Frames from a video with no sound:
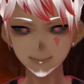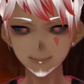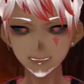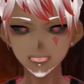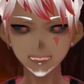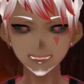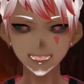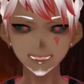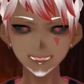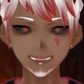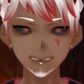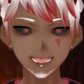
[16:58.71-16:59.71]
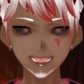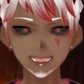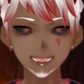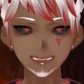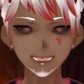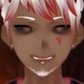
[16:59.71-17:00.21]
or just an
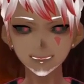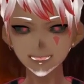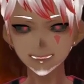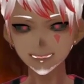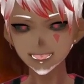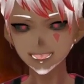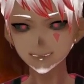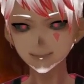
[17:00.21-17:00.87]
uneasy feeling.